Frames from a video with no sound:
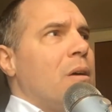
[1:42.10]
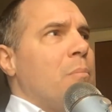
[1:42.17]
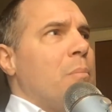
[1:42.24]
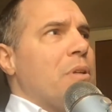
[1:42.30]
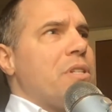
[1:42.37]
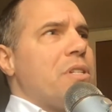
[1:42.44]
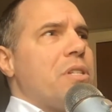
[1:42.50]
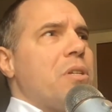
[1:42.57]

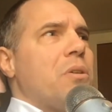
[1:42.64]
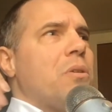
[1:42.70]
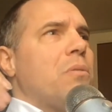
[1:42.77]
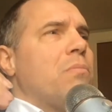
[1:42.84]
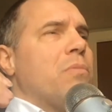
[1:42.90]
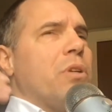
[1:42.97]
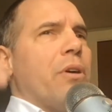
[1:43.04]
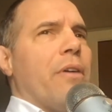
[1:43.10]
But
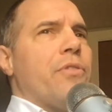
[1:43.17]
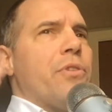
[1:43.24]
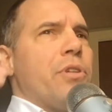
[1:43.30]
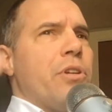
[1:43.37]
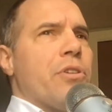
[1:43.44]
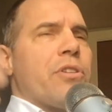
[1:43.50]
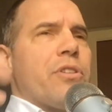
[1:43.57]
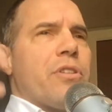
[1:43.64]
still, year after
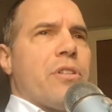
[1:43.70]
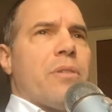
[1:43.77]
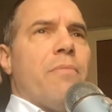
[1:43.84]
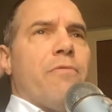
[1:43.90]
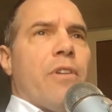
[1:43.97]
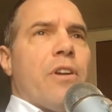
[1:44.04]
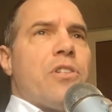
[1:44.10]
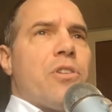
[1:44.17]
year, some
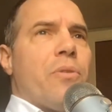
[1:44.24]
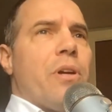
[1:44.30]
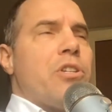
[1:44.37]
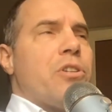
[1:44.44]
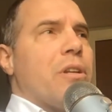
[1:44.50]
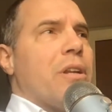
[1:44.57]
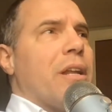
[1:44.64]
frustration.